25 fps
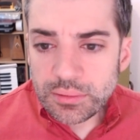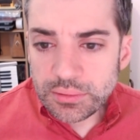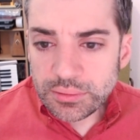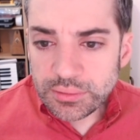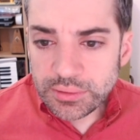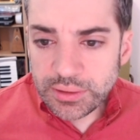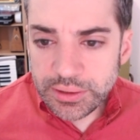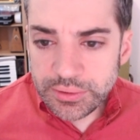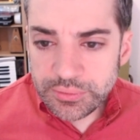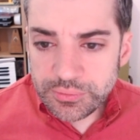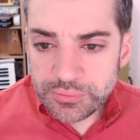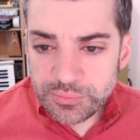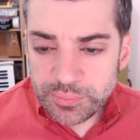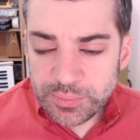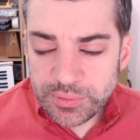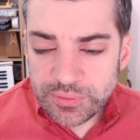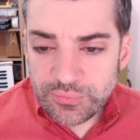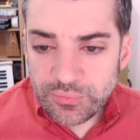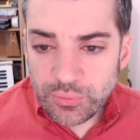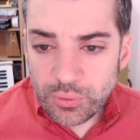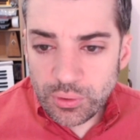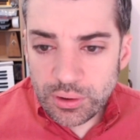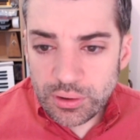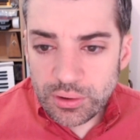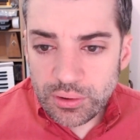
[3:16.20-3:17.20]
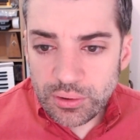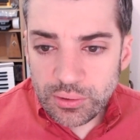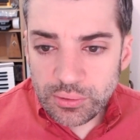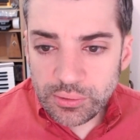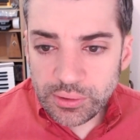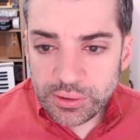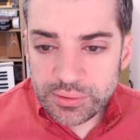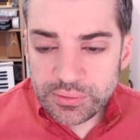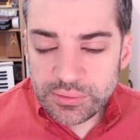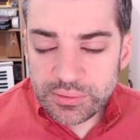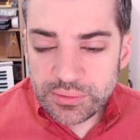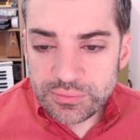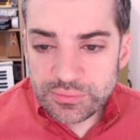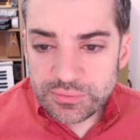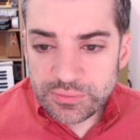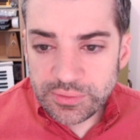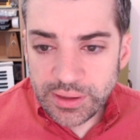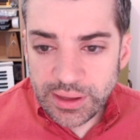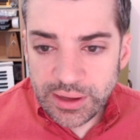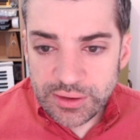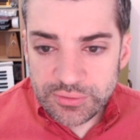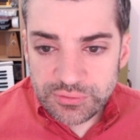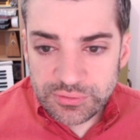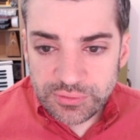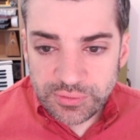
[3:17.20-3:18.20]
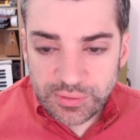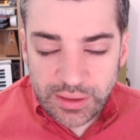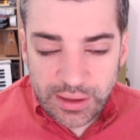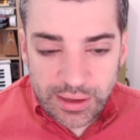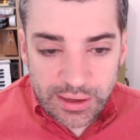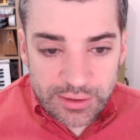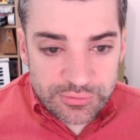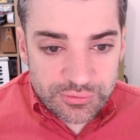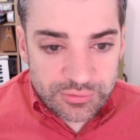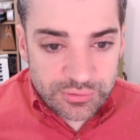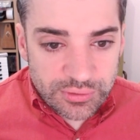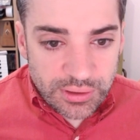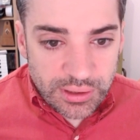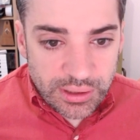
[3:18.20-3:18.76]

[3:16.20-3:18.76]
Letters before colon slash slash.